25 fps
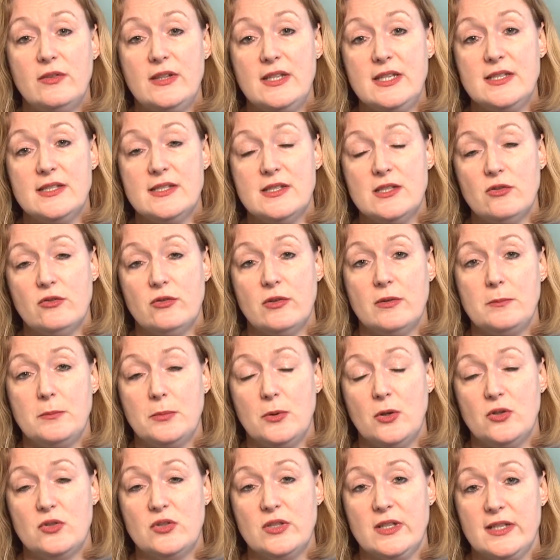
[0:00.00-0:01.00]
these different
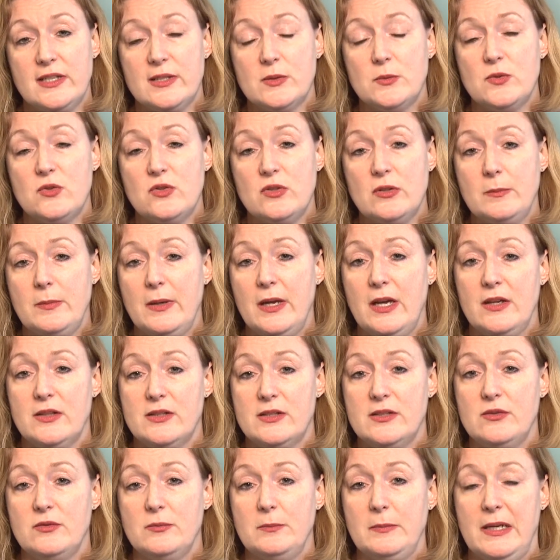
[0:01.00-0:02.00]
projects which are
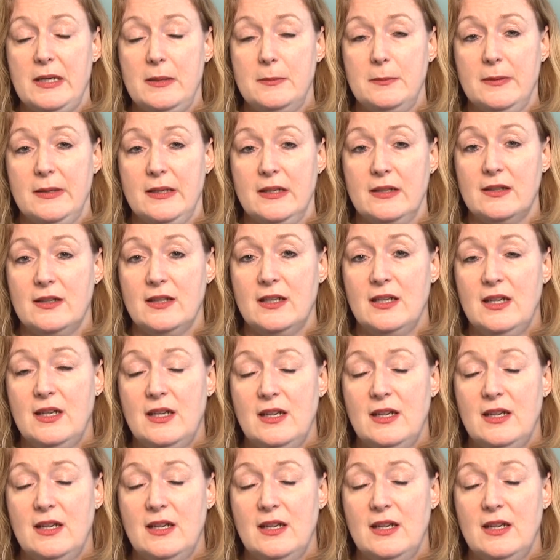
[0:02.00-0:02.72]
part of MaHPIC.